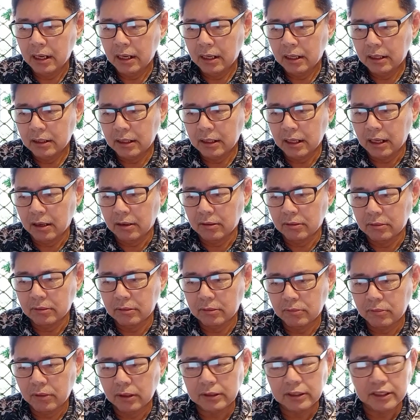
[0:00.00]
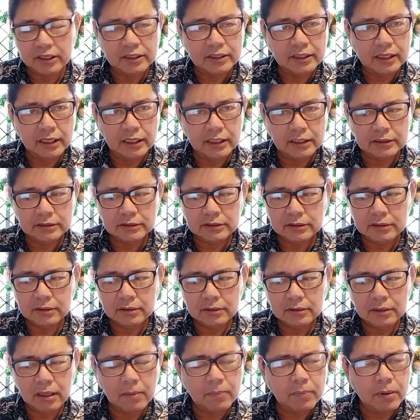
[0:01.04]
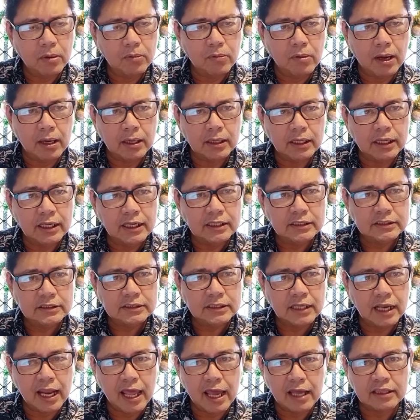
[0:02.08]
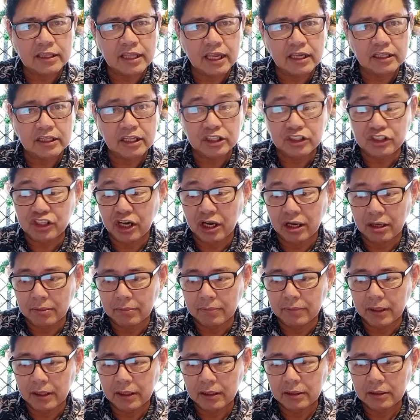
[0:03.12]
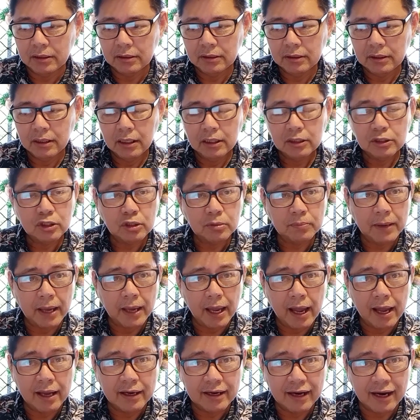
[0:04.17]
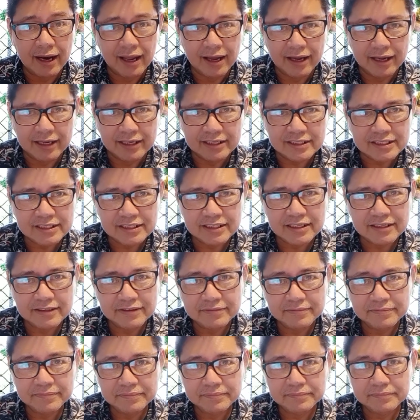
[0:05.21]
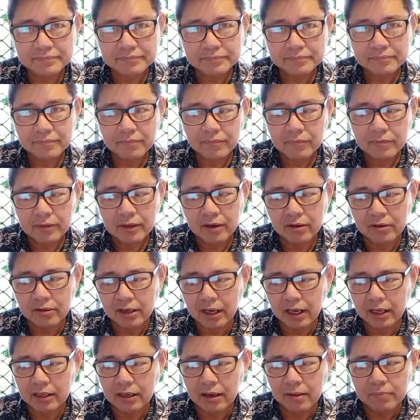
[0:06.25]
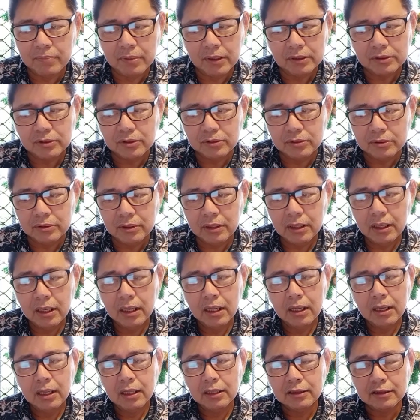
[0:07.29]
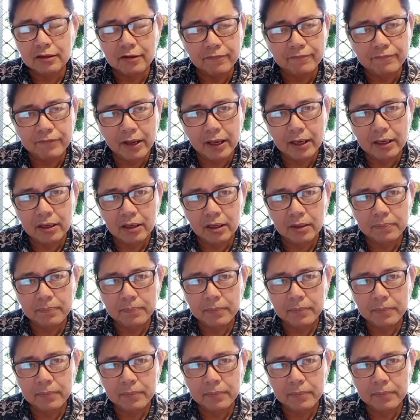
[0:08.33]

Now, what are these? Number 1 is selecting the job to be analyzed. Okay, number 2, develop